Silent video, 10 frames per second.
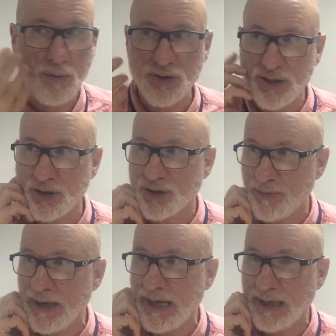What was their
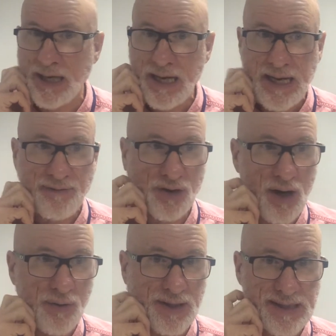speed? If they're
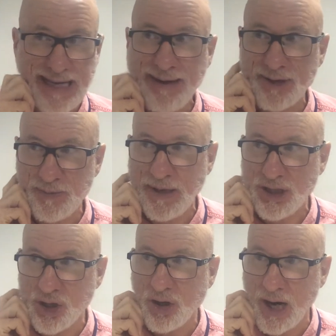going the same
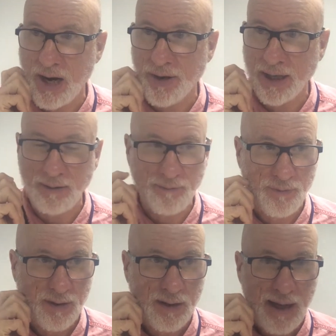speed you're going,
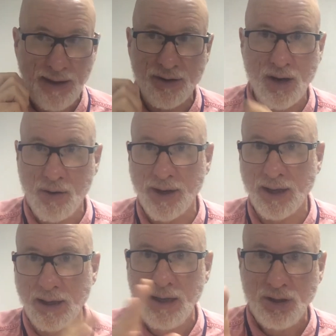and you're
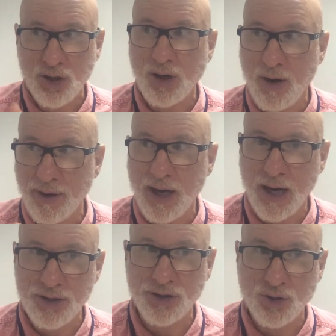going
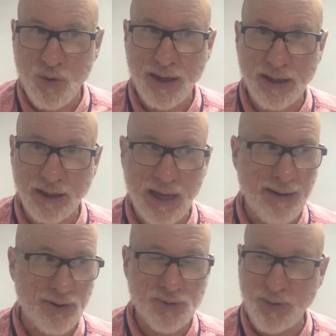120
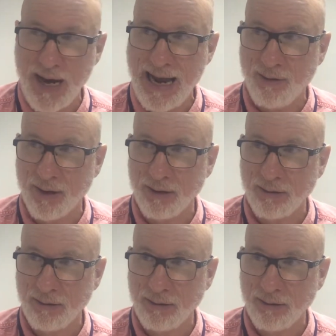kilometers per hour,